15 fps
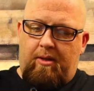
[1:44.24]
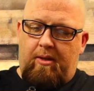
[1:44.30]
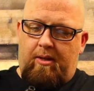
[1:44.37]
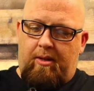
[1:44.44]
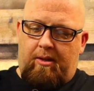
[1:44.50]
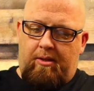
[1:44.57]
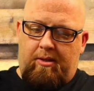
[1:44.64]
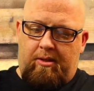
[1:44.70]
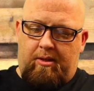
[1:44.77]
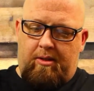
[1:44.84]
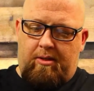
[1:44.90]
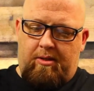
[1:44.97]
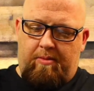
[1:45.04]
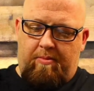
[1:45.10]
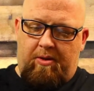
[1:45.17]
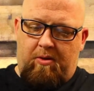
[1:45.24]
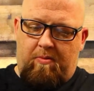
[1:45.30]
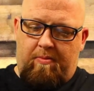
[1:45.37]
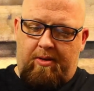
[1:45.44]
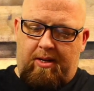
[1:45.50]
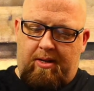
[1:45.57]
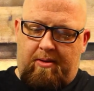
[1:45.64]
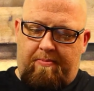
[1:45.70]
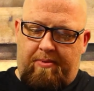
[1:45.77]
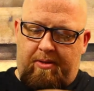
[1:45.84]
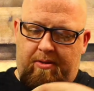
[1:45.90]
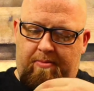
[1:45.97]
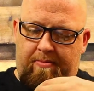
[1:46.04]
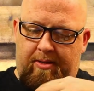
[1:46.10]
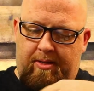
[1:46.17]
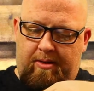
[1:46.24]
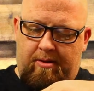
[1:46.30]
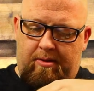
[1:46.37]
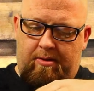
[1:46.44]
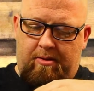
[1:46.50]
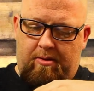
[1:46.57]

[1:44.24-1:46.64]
Actually, let me open that up a little bit.